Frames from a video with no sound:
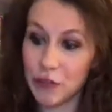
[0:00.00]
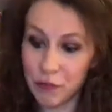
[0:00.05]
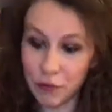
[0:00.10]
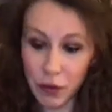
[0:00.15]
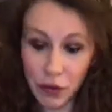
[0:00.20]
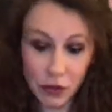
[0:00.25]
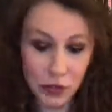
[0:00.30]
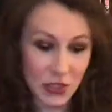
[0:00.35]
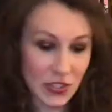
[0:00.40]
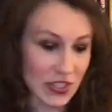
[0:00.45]

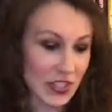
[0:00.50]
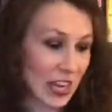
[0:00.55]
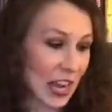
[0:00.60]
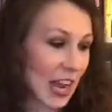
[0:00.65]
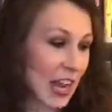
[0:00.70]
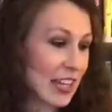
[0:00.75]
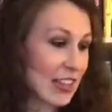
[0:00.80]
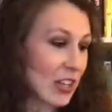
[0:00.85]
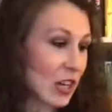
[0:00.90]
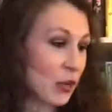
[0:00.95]
First,
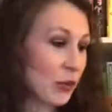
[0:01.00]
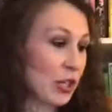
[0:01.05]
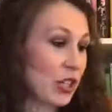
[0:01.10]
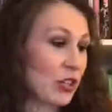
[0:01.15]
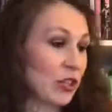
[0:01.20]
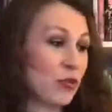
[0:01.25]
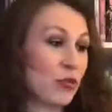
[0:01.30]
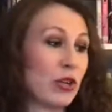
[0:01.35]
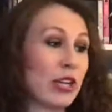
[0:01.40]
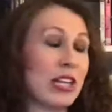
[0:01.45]
I thought we
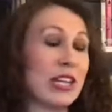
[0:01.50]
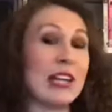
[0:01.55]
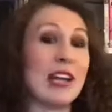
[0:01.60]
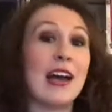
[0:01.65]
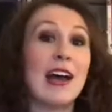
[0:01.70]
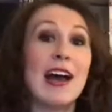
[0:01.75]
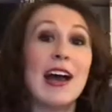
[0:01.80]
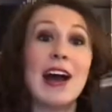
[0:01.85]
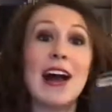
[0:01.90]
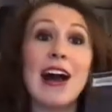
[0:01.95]
could read
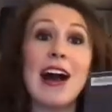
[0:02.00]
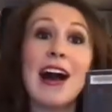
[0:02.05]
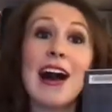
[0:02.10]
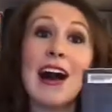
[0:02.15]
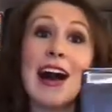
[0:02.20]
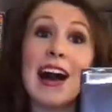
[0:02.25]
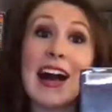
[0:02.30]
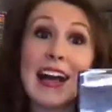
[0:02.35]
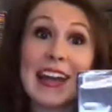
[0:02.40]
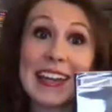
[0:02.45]

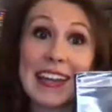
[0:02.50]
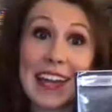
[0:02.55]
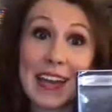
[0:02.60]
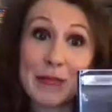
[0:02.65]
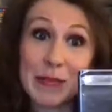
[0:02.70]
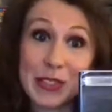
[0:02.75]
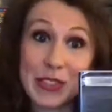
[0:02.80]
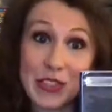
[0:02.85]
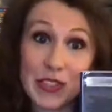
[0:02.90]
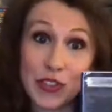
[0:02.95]
I Am a
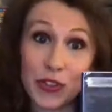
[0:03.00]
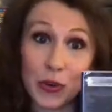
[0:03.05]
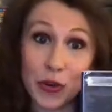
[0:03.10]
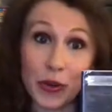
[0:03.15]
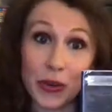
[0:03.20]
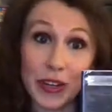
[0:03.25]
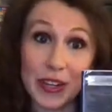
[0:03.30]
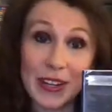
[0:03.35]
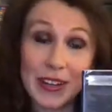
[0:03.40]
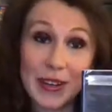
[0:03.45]

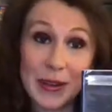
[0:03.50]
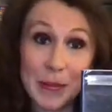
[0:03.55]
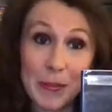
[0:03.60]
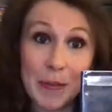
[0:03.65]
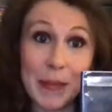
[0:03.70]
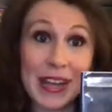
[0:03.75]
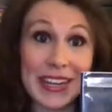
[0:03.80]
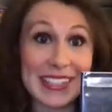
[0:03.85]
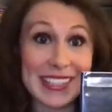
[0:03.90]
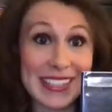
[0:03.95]
Story
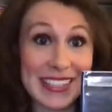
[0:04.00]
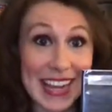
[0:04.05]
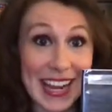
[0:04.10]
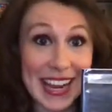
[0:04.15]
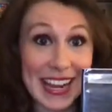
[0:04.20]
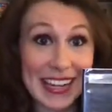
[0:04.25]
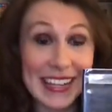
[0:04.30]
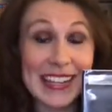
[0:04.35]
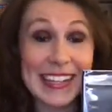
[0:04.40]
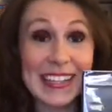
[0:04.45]
by
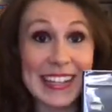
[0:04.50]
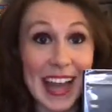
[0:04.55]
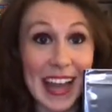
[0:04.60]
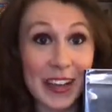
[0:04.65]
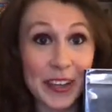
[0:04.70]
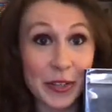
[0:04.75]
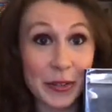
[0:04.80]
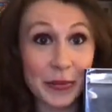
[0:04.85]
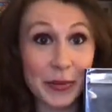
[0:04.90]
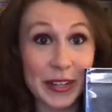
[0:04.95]
Dan
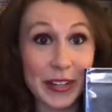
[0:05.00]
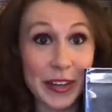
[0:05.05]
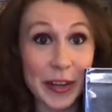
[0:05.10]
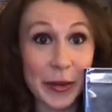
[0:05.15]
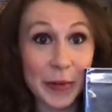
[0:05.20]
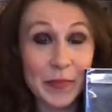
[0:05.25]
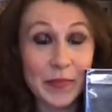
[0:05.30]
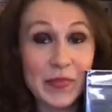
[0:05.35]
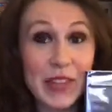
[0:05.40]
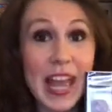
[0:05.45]
Yaccarino,
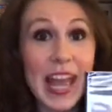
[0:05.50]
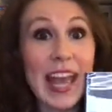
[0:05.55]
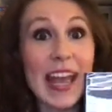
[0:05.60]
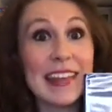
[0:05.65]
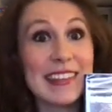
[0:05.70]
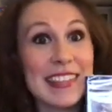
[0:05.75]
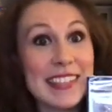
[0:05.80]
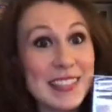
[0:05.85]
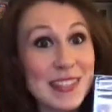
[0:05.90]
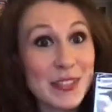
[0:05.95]
and
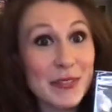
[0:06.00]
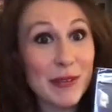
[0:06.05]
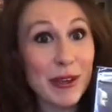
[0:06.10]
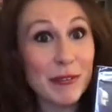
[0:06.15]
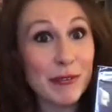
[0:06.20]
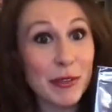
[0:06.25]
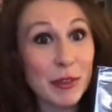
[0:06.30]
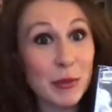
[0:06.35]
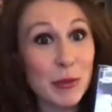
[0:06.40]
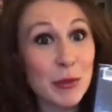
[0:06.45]
this is read
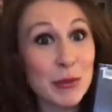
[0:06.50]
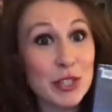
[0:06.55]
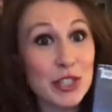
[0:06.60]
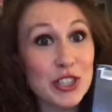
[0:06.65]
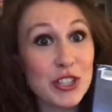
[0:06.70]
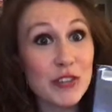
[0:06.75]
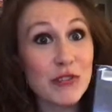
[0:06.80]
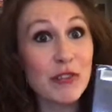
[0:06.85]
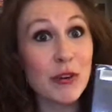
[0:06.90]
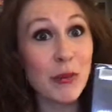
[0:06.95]
with
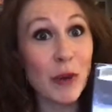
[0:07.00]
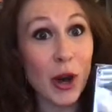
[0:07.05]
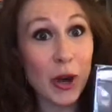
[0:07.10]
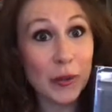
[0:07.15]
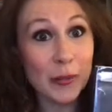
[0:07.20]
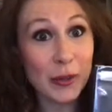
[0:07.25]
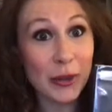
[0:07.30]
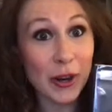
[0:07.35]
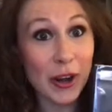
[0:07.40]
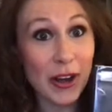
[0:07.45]
permission from
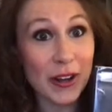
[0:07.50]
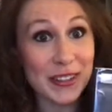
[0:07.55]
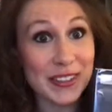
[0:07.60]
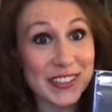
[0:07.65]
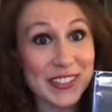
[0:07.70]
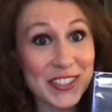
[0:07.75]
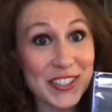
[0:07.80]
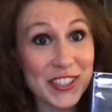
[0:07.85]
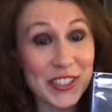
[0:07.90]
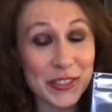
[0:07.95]

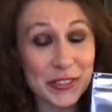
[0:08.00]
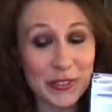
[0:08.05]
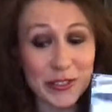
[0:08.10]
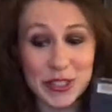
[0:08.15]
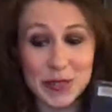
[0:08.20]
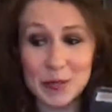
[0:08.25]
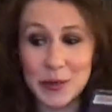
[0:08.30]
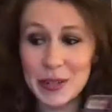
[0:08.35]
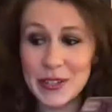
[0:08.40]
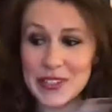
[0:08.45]
HarperCollins Children's
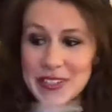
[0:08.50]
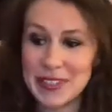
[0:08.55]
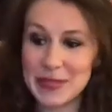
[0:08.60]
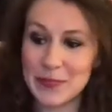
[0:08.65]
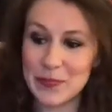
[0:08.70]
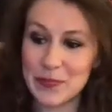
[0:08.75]
Books.